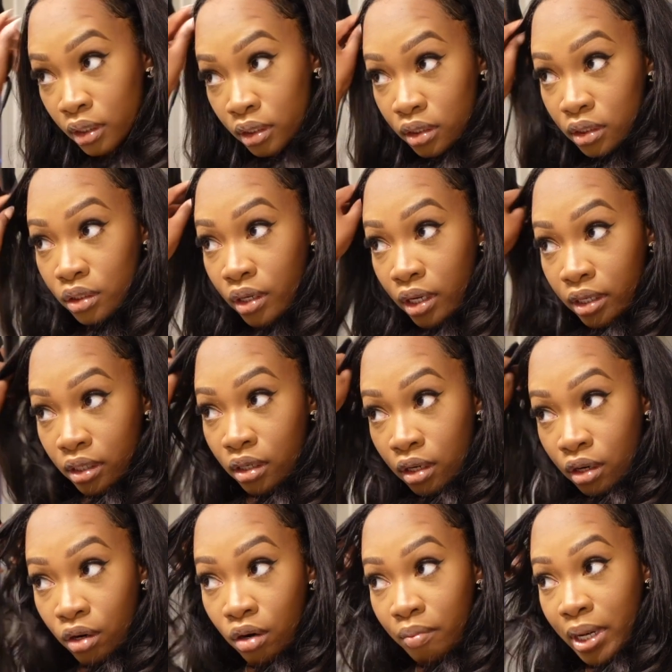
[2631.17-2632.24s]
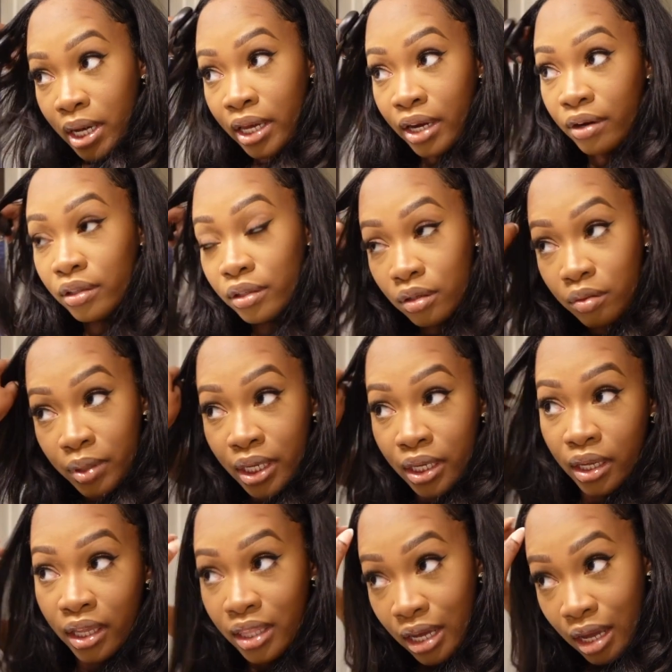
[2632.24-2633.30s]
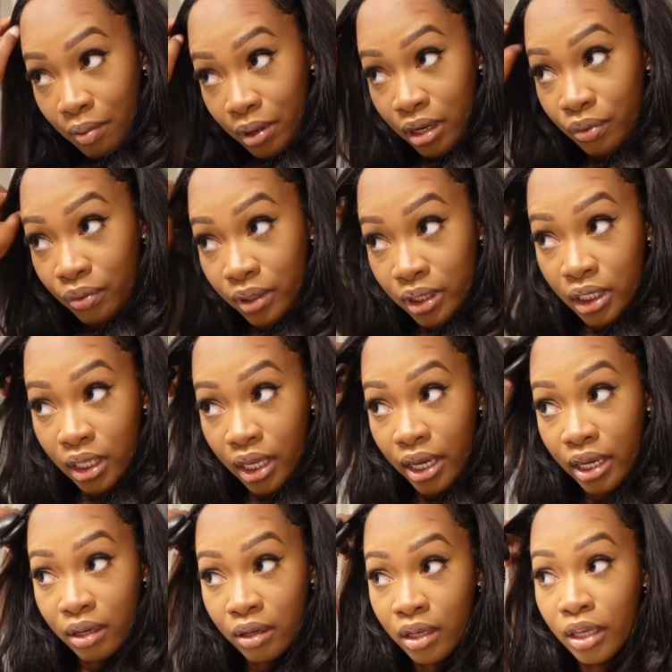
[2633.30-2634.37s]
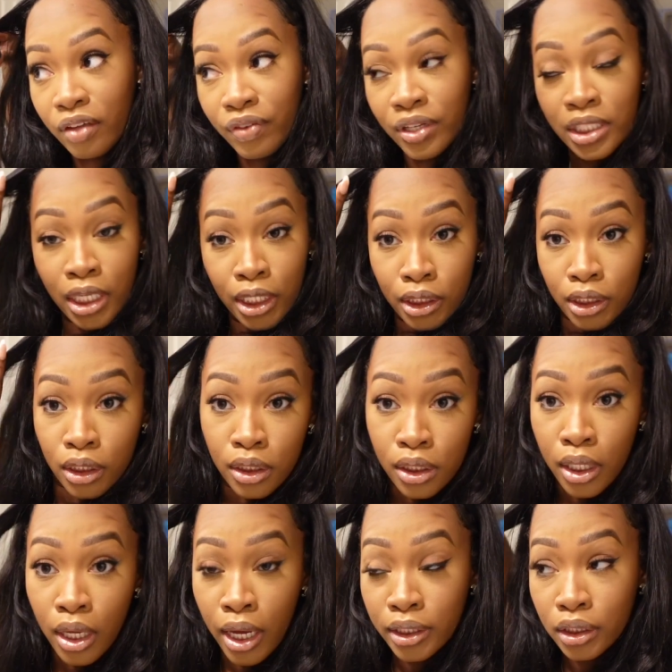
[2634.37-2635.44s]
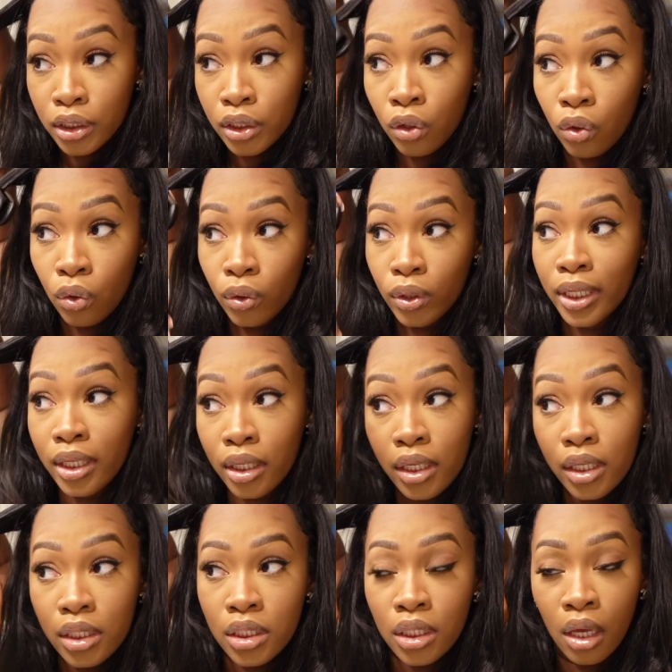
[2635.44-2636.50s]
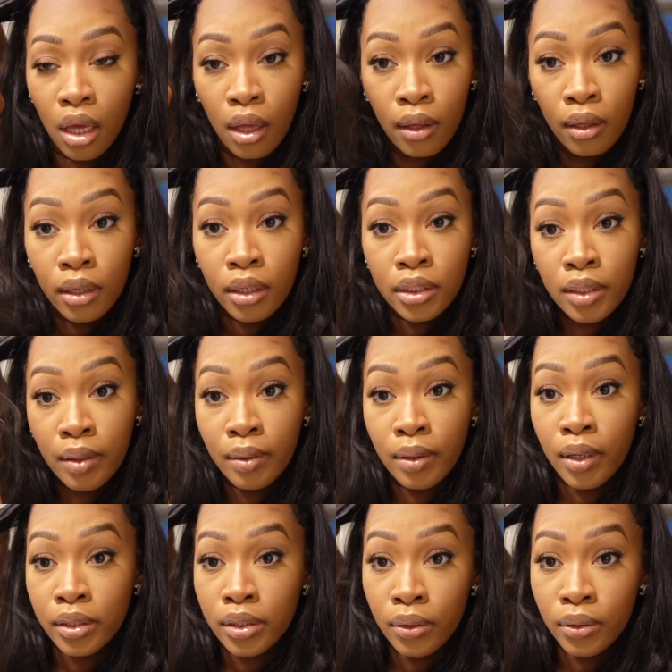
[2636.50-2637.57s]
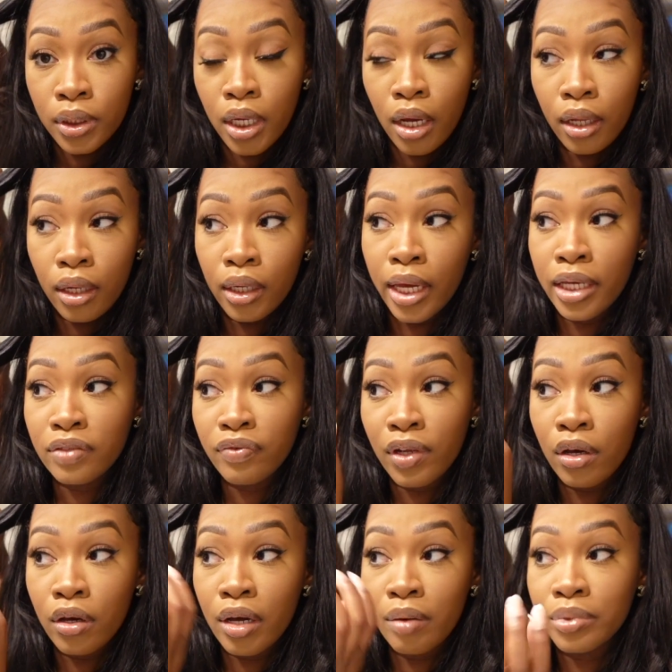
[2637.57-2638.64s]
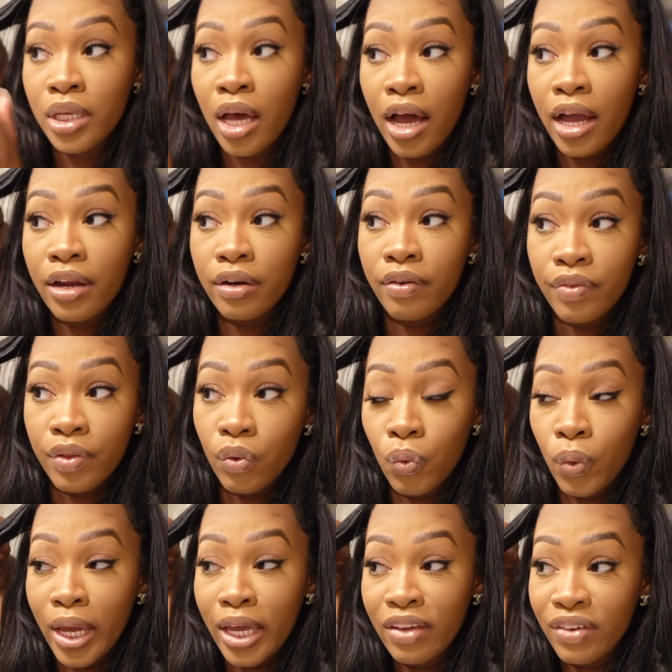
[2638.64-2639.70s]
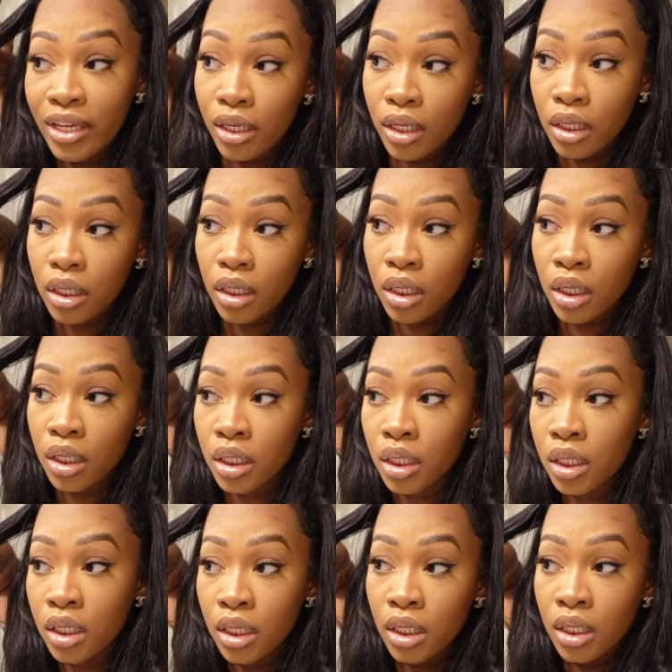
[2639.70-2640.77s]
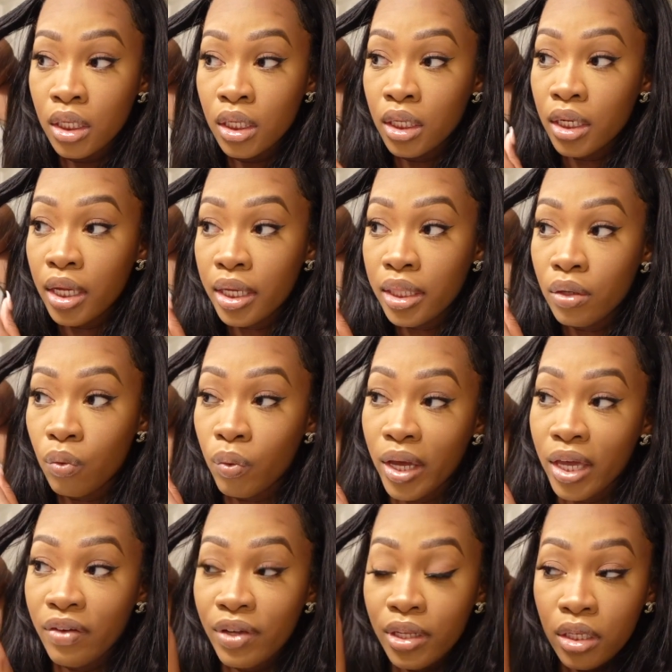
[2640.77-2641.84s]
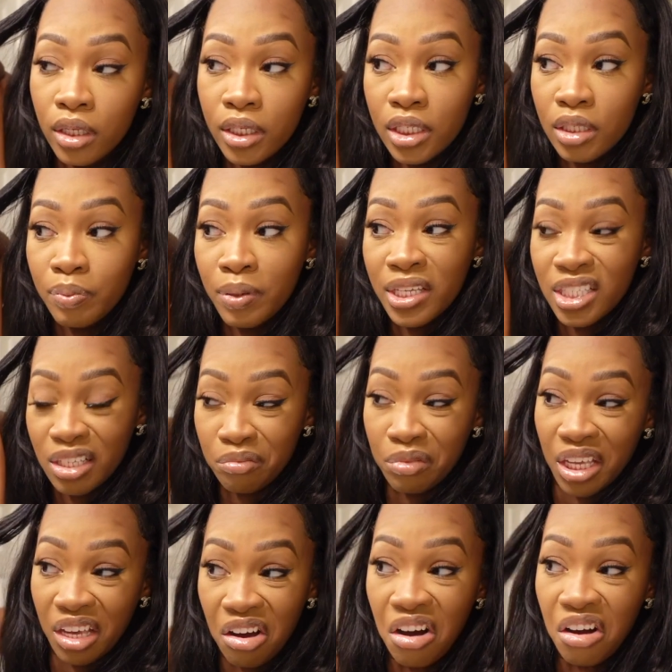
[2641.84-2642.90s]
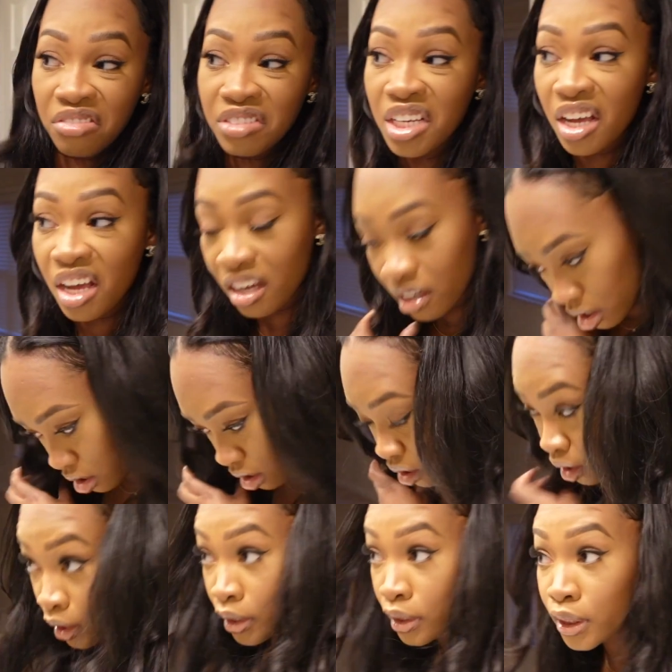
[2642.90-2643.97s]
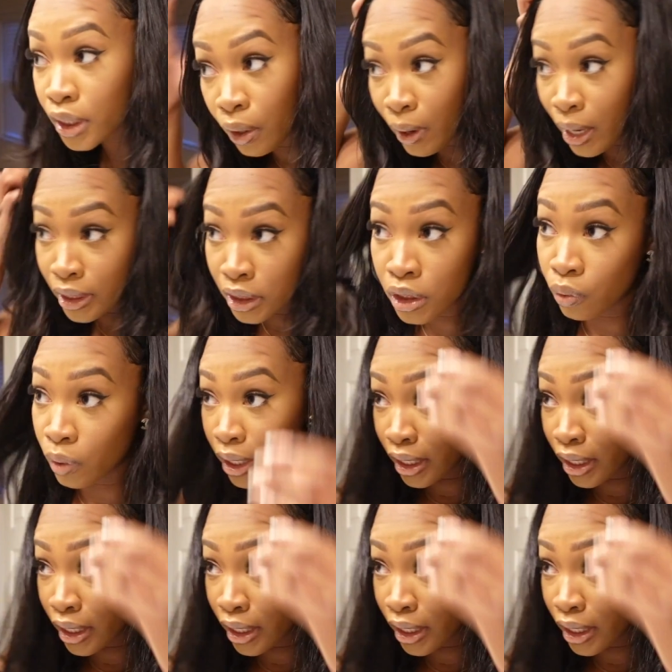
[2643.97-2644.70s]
just trying to curl my hair a little bit. I think I'm gonna really like give attention to actually curling it, because I told y'all last vlog I'm tired of the wavy look. Like the wavy look is pissing me off, child. So I just want